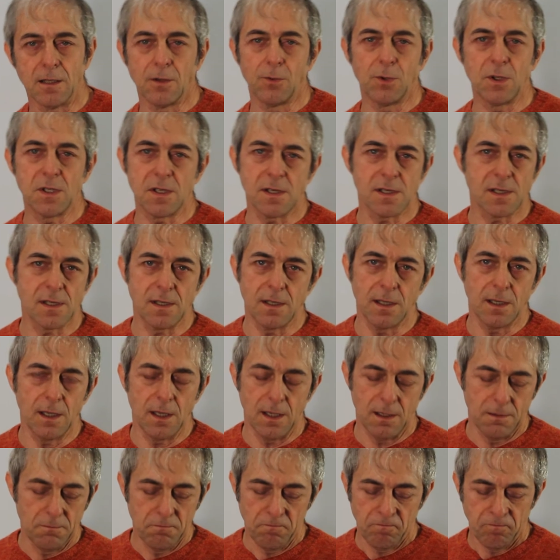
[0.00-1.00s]
which is
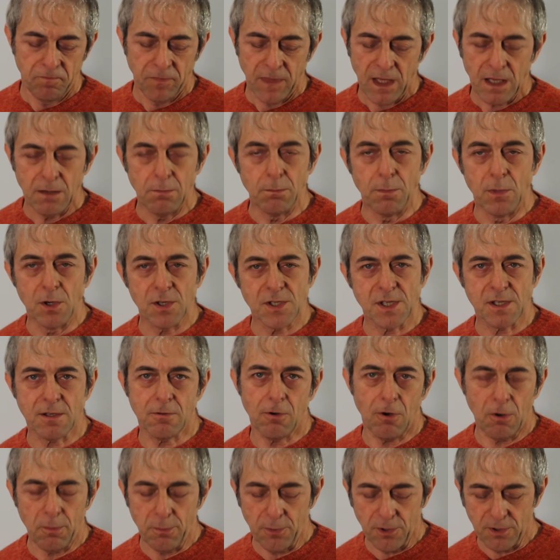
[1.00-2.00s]
the most
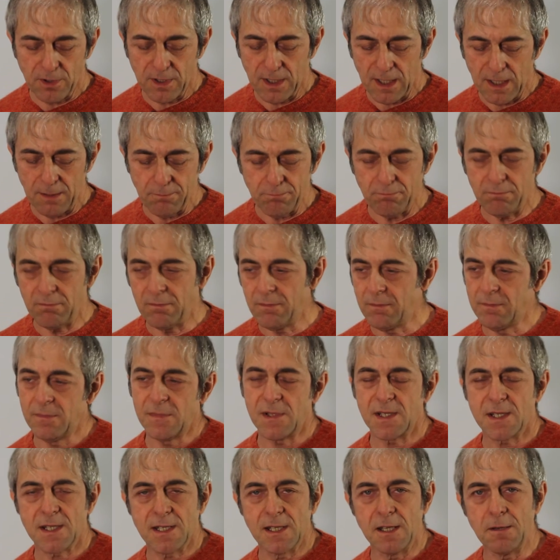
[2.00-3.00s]
common and
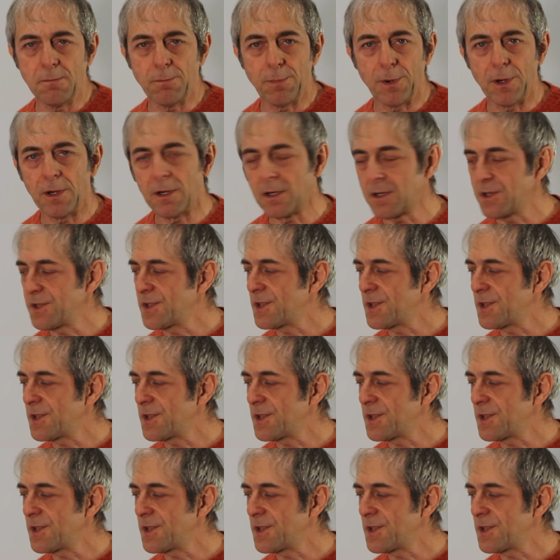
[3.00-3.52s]
simpler